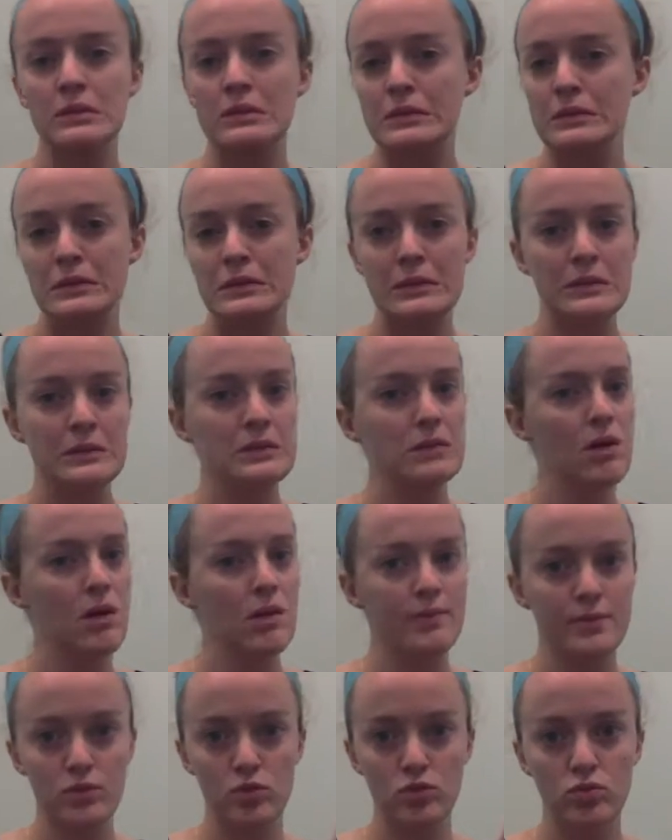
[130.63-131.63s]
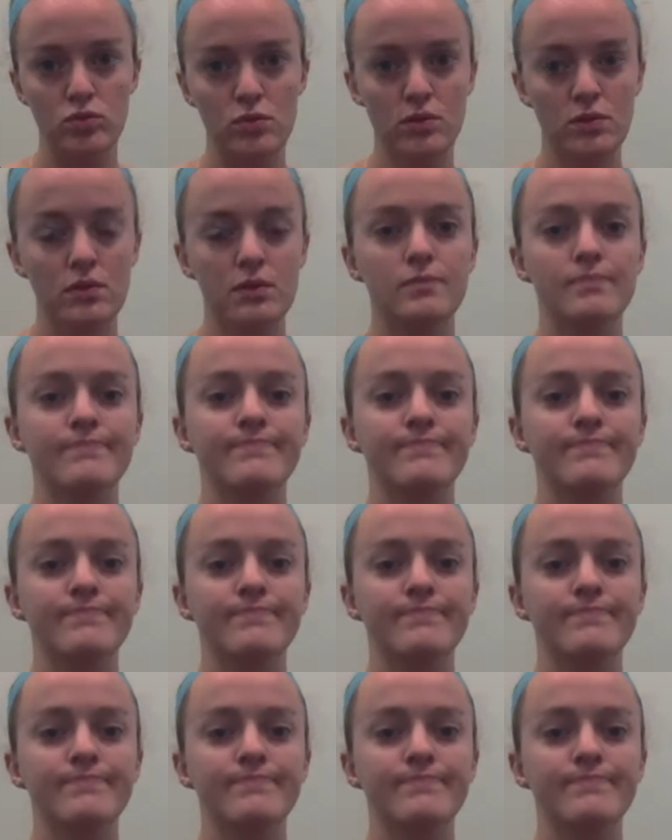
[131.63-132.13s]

the decision real easy for me